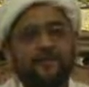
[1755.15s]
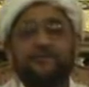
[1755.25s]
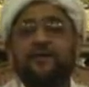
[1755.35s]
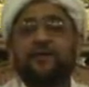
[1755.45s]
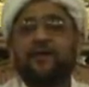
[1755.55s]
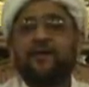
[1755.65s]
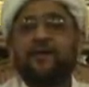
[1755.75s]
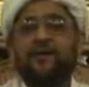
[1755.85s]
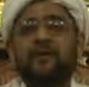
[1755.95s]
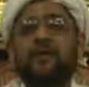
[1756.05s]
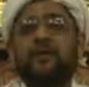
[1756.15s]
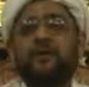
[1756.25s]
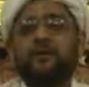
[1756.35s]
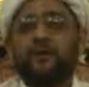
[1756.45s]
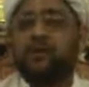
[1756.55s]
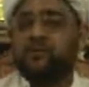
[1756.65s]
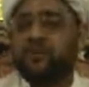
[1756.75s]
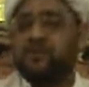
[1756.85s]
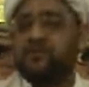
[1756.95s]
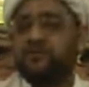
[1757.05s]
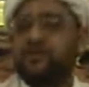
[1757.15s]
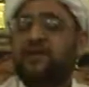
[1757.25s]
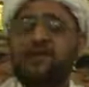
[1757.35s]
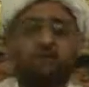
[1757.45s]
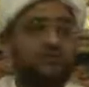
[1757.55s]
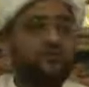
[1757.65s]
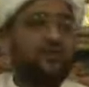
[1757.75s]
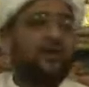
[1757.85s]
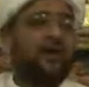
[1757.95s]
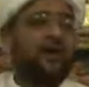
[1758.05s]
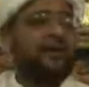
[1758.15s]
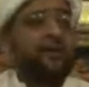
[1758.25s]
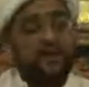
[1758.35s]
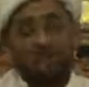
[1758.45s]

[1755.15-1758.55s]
This is why, when she was sick, Rasulullah,